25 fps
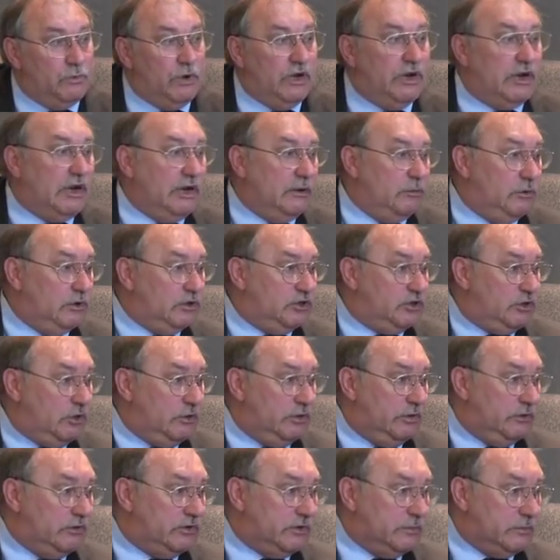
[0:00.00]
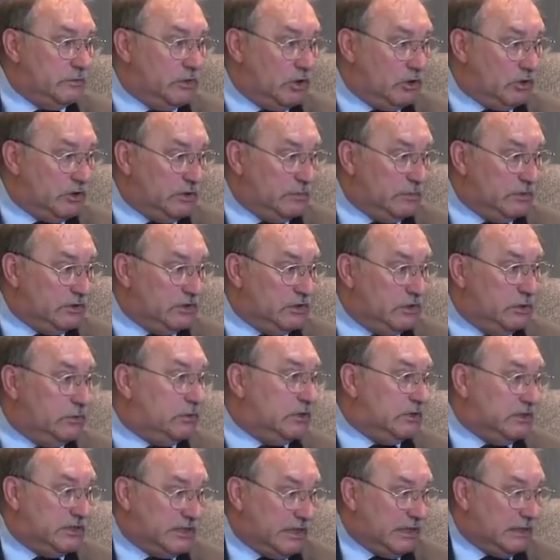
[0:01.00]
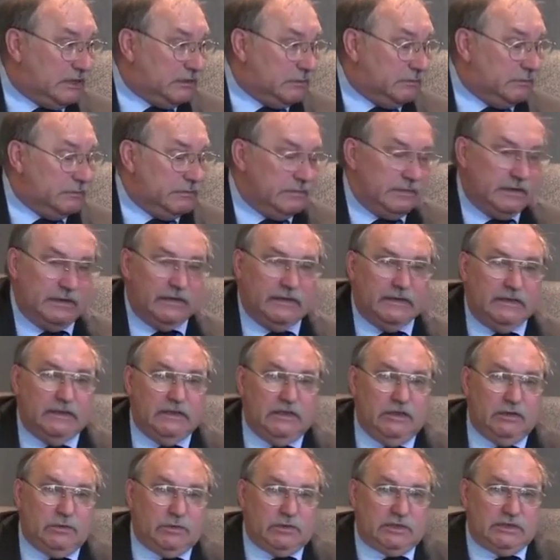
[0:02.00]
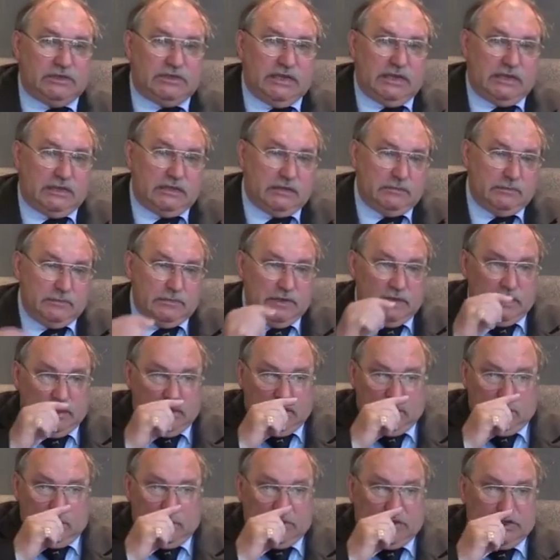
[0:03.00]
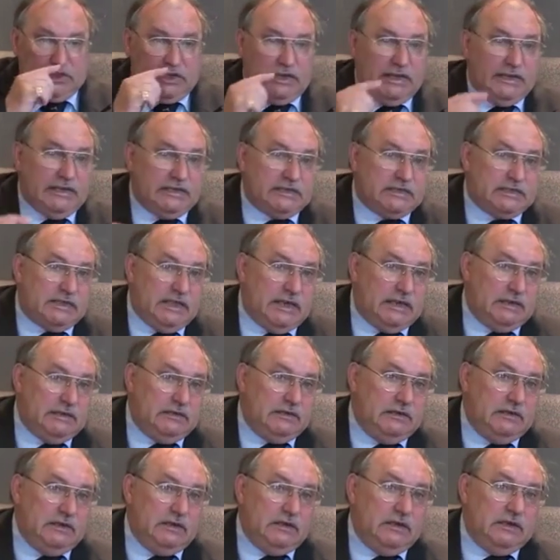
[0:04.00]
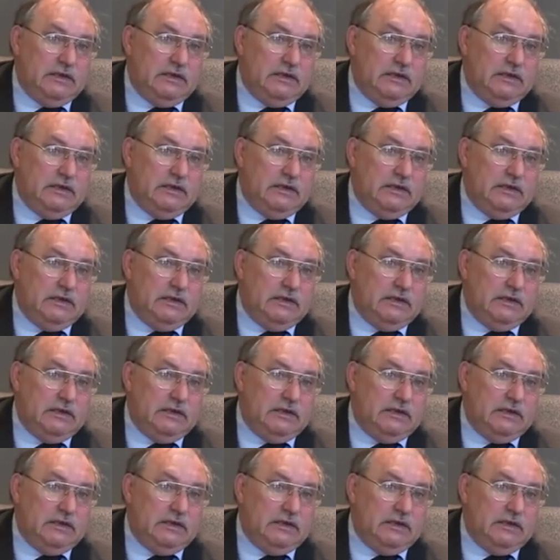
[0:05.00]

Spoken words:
where I will show you some documents. You can take them. You can take them. Which links then